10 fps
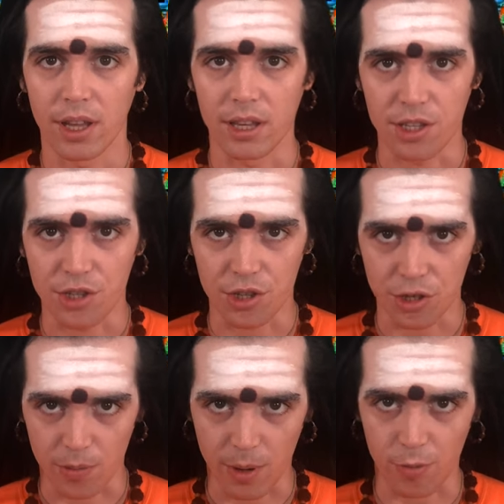It is
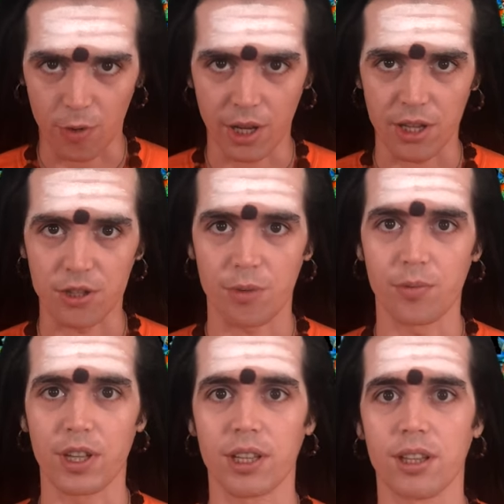just a memory and
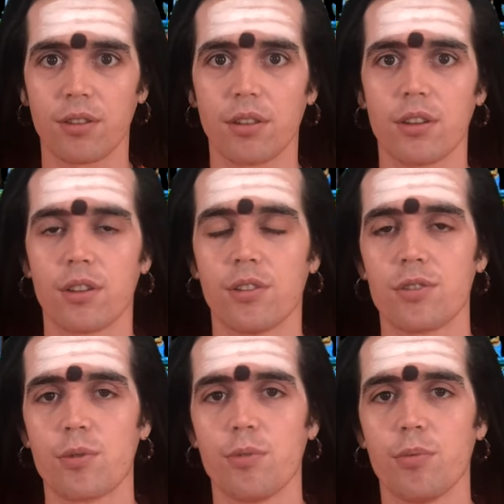something that
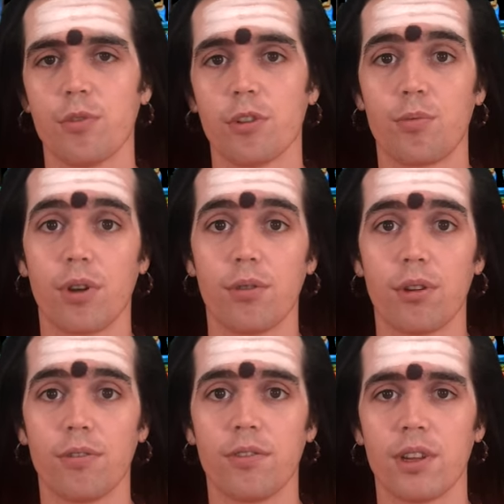some people are proud
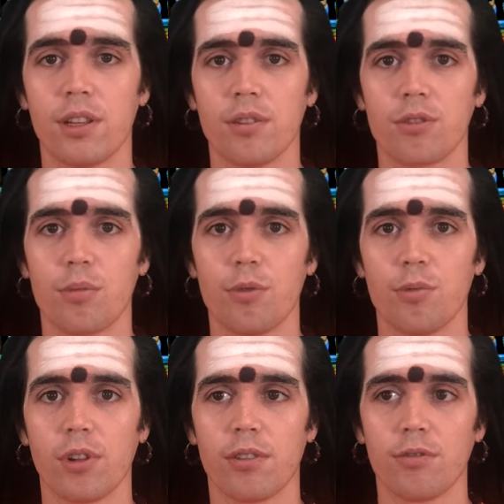of and some
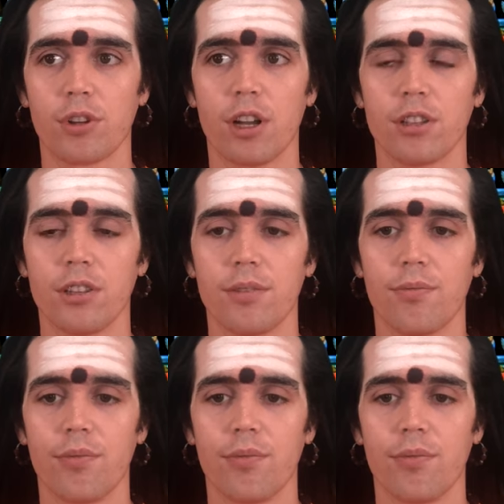people have forgotten.